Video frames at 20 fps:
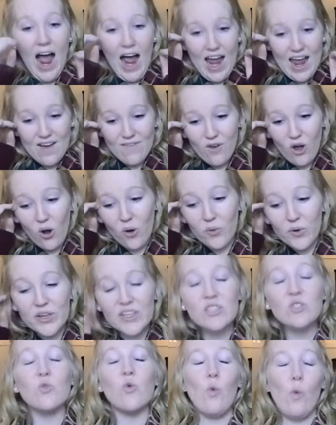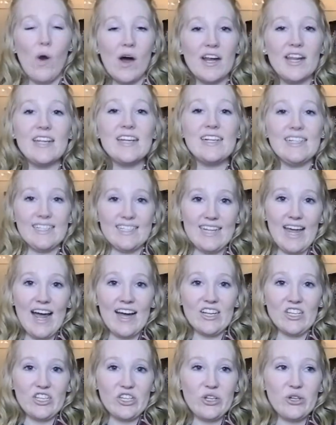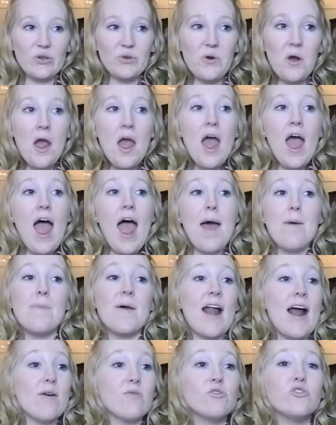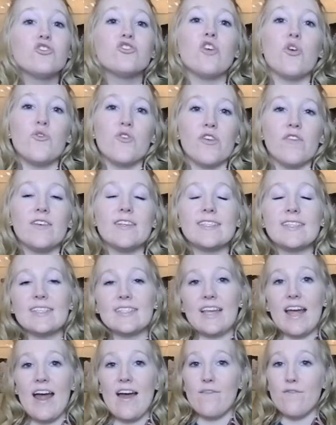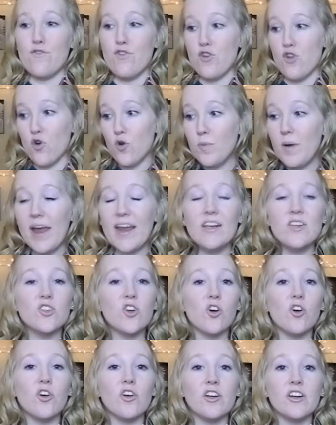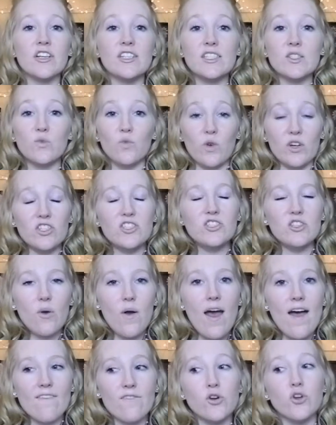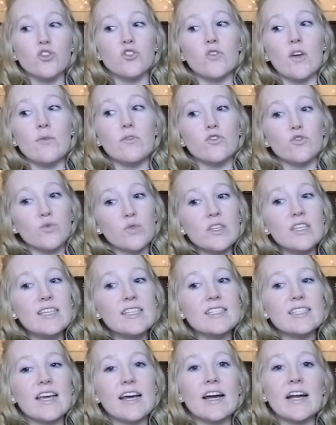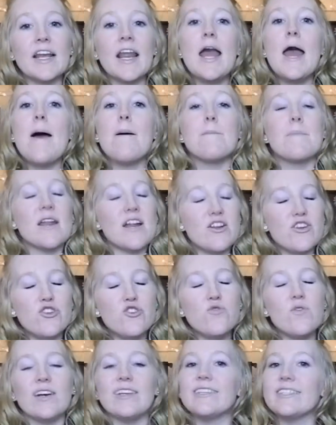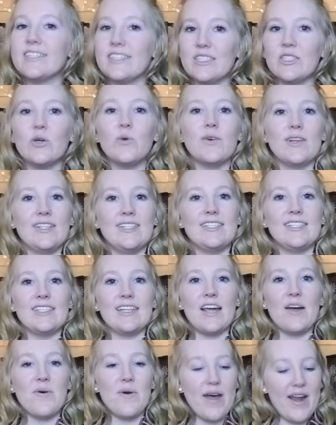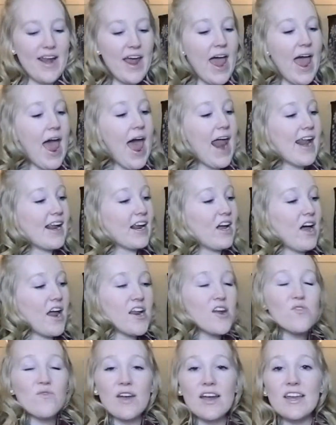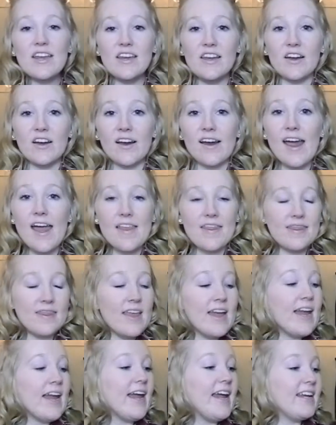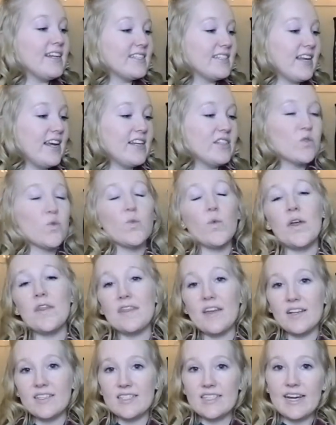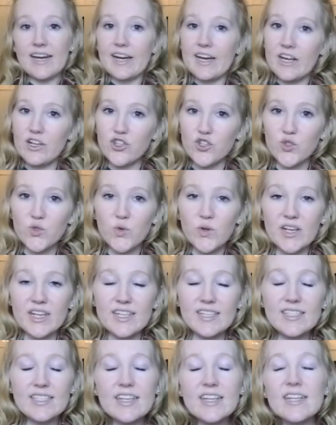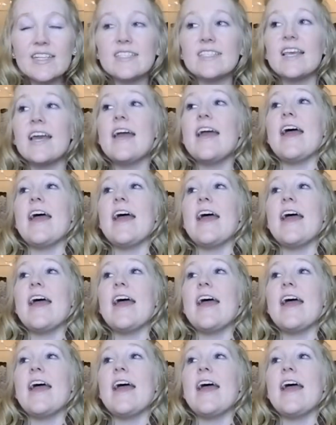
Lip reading: I have always wanted a tattoo, but I was so nervous because I have no pain tolerance whatsoever, so I was really scared, but I knew I still wanted to get one. And I got it right here, and it says 1,826.